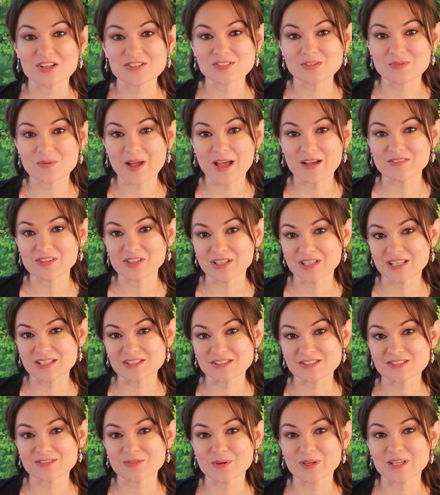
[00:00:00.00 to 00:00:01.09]
also have a link
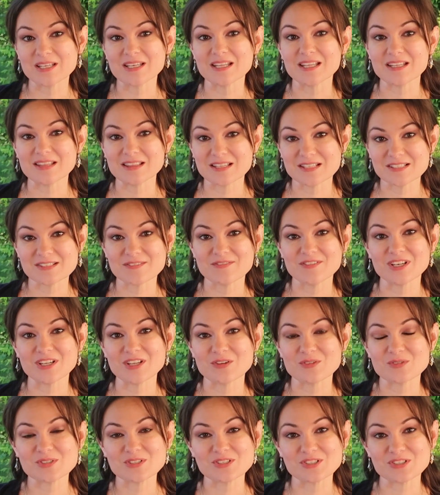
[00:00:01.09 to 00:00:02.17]
to it in this
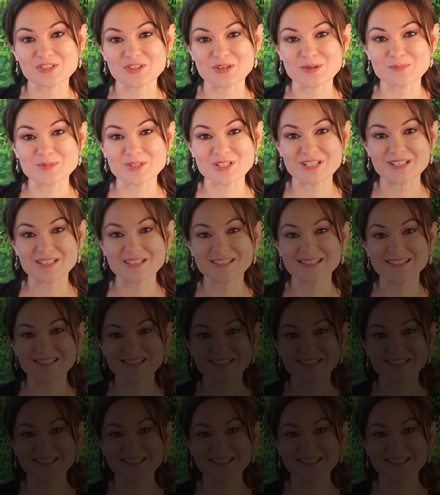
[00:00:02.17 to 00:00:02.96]
video's description.